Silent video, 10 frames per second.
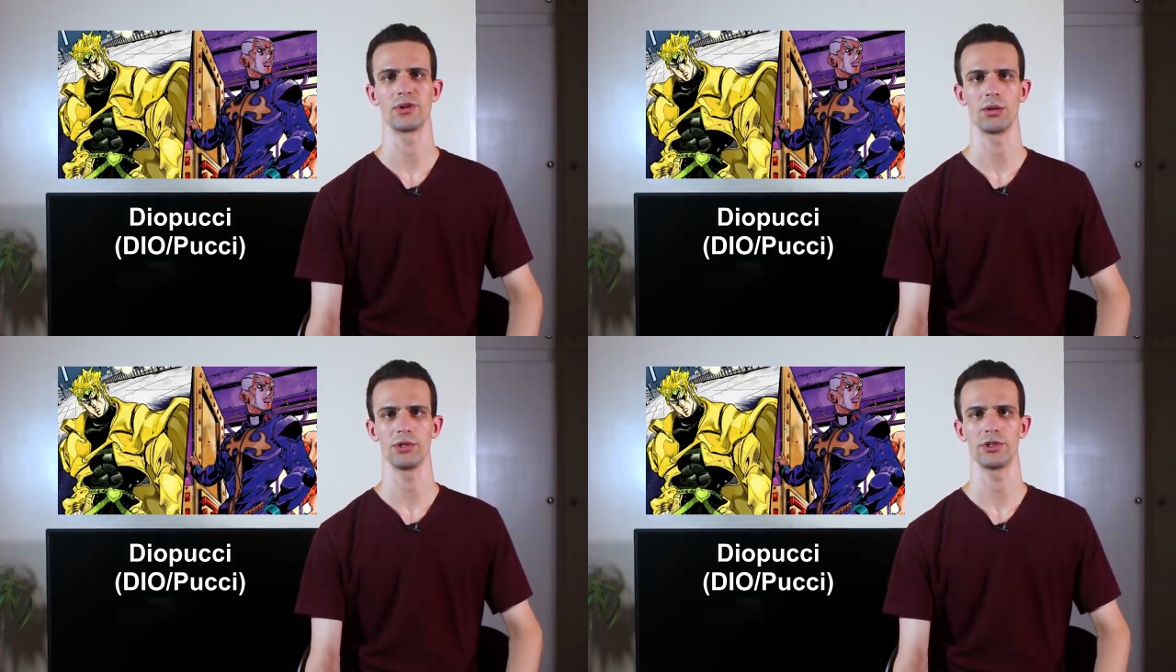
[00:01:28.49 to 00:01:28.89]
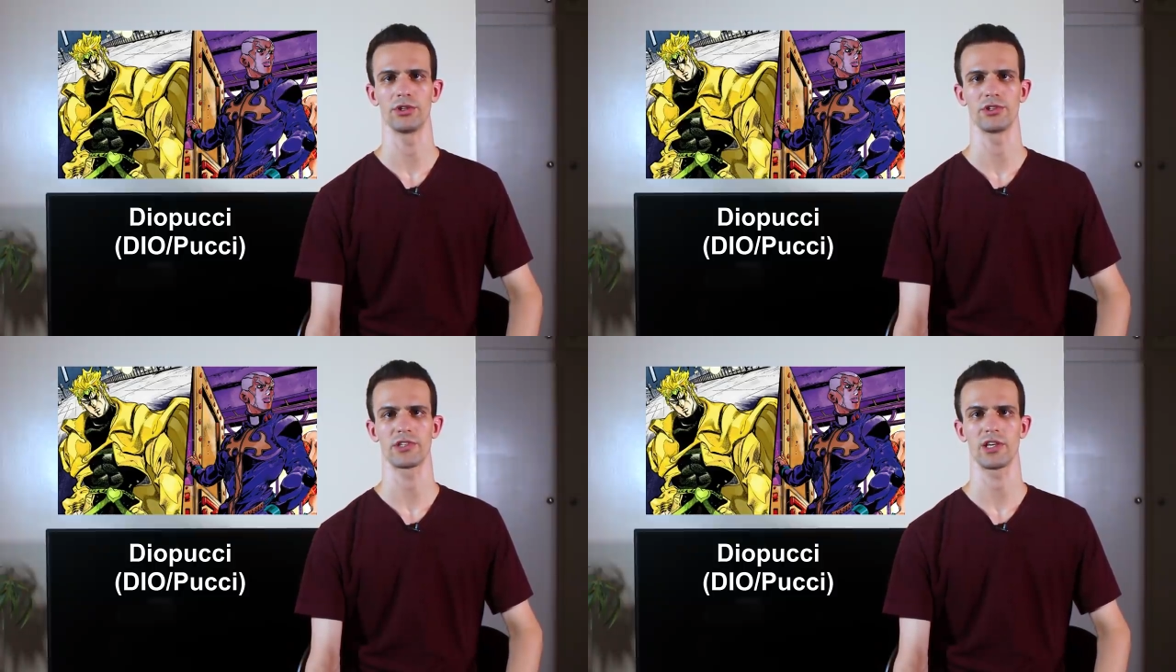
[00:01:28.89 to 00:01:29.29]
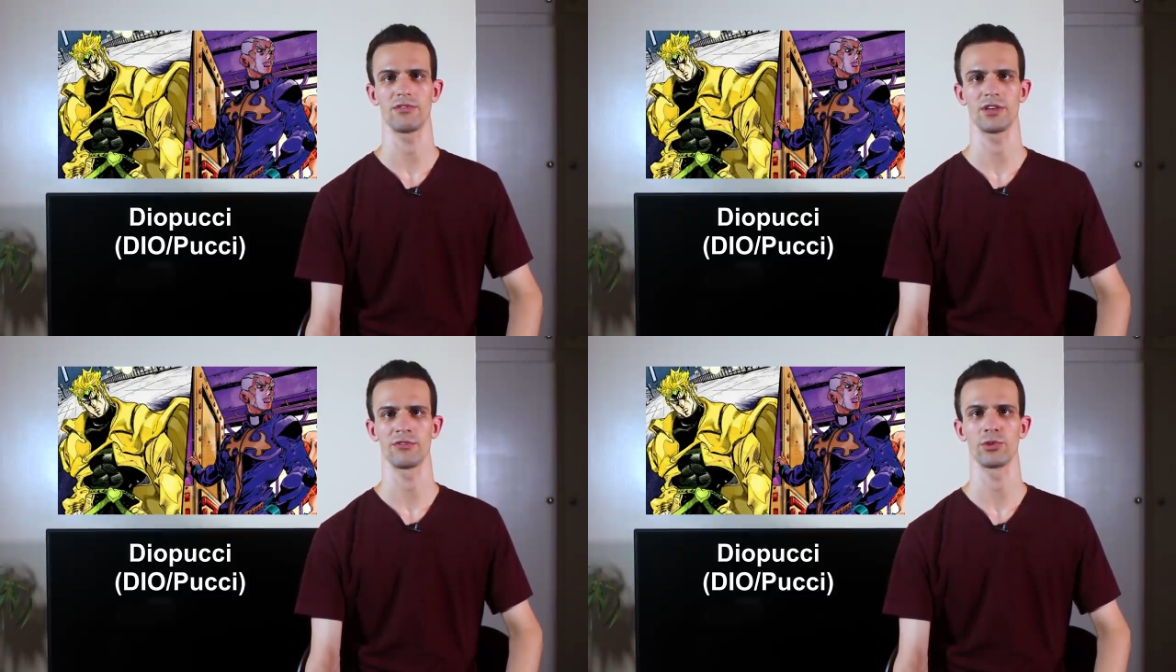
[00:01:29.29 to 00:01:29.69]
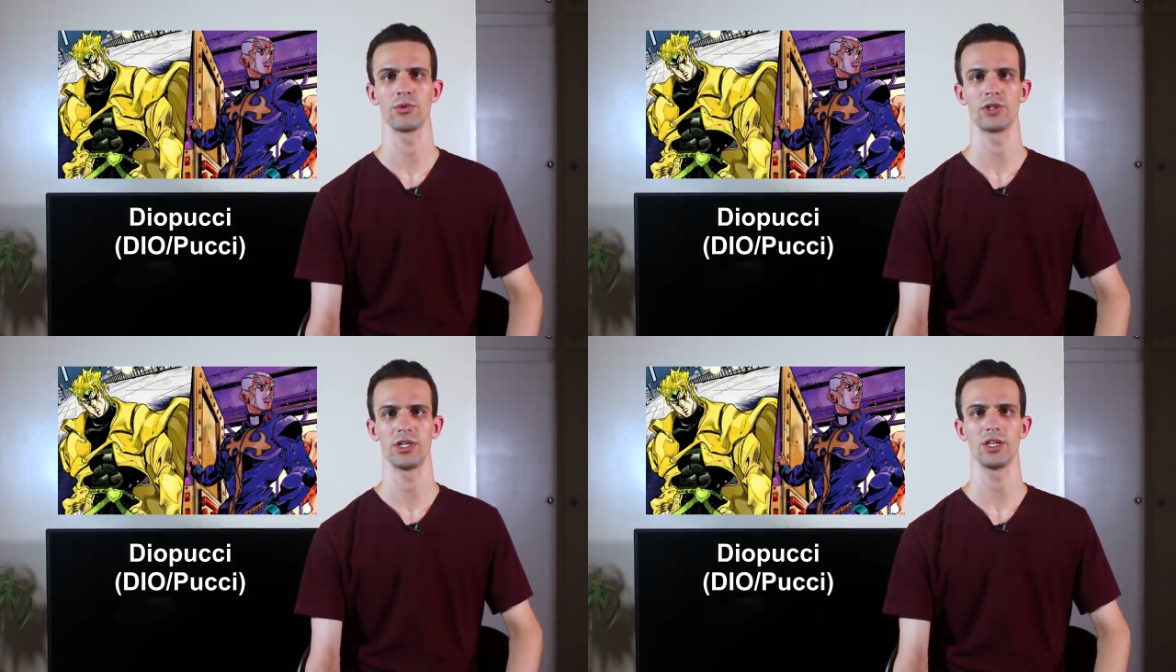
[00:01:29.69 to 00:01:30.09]
probably could have saved
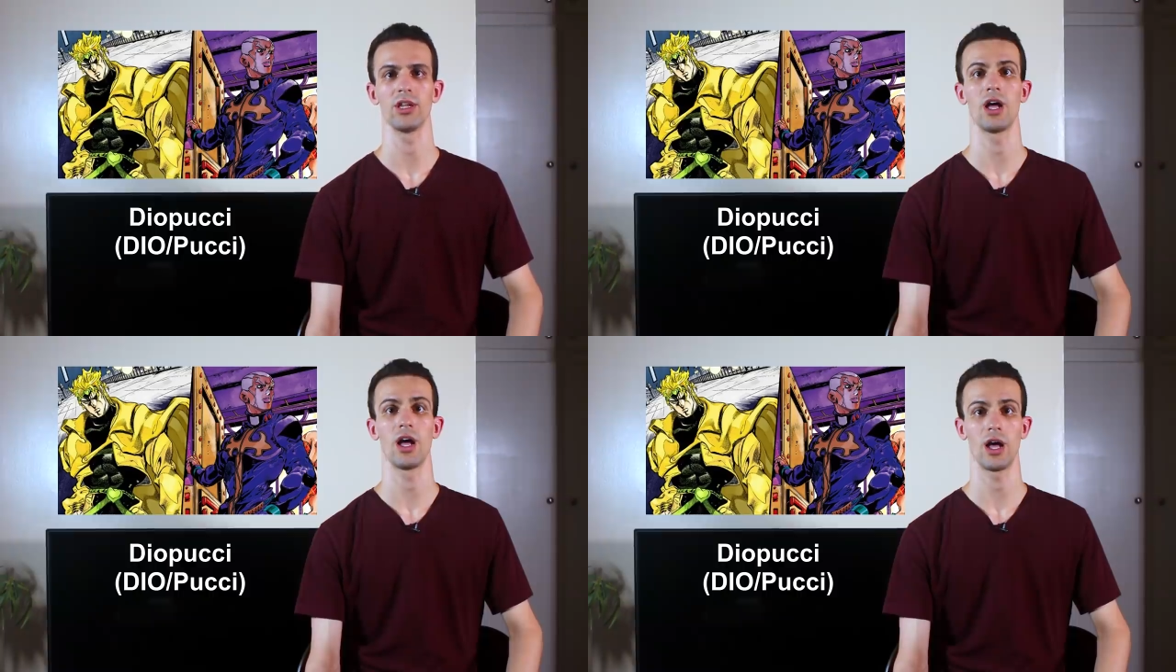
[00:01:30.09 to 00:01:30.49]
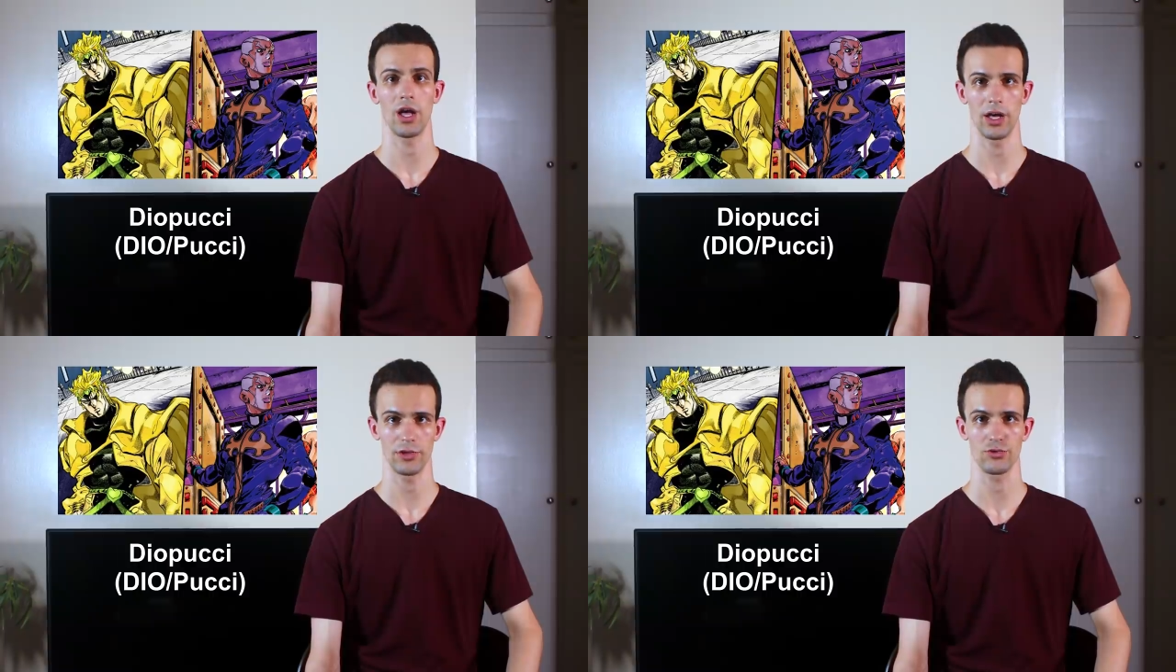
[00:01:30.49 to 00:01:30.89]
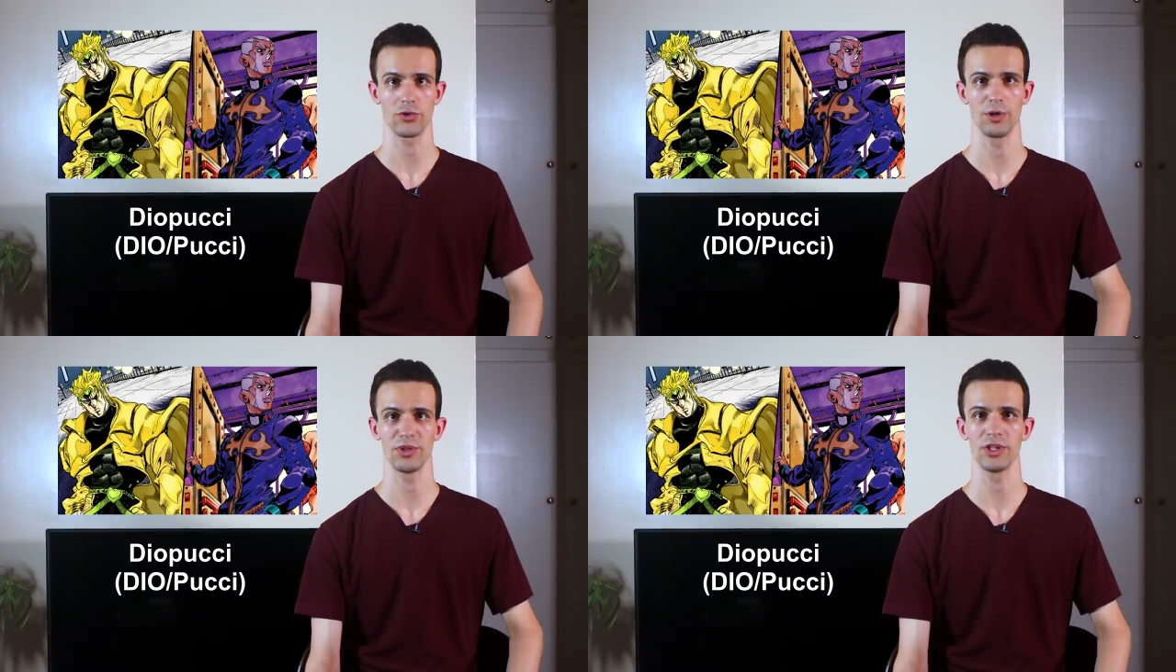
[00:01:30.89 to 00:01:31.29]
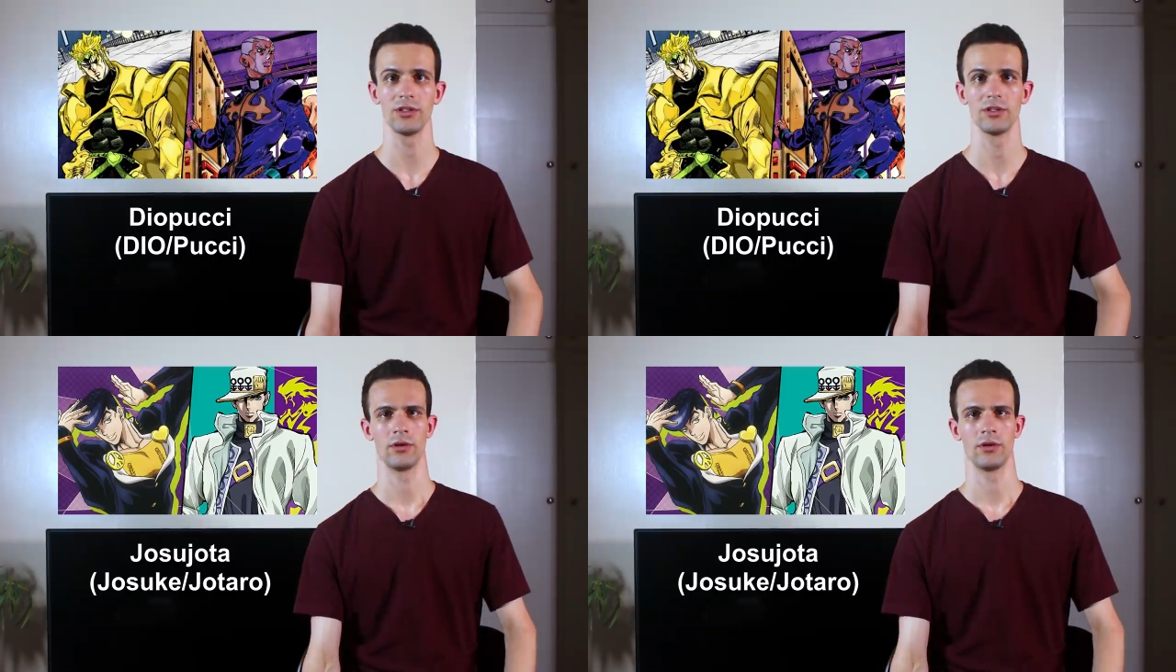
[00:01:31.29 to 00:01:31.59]
everyone a lot of trouble.